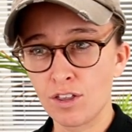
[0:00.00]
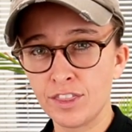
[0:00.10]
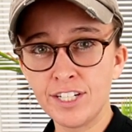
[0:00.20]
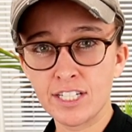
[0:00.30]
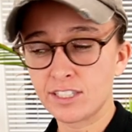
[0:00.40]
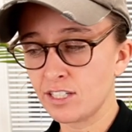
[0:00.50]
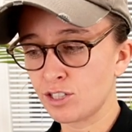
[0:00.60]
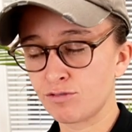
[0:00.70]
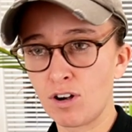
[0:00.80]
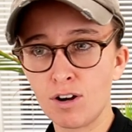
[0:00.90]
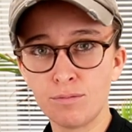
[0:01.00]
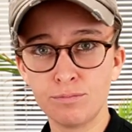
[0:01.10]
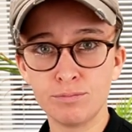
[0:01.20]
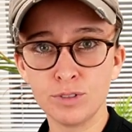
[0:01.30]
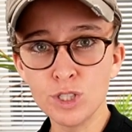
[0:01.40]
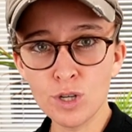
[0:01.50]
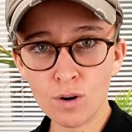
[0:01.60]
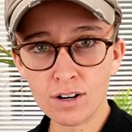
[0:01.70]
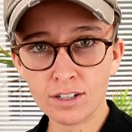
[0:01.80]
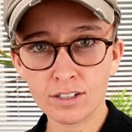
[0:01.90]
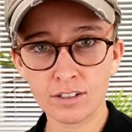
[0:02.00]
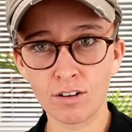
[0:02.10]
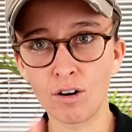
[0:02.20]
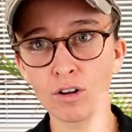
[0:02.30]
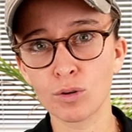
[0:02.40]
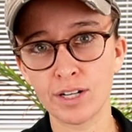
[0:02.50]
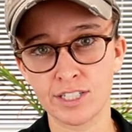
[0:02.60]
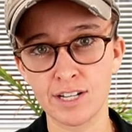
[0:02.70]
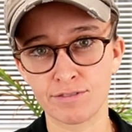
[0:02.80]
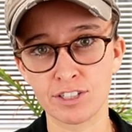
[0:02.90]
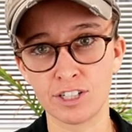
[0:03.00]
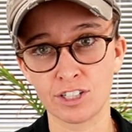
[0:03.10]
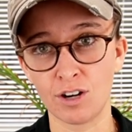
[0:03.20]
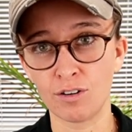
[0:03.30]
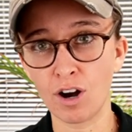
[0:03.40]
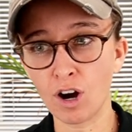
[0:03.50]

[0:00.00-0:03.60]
the distance from New York all the way to San Francisco,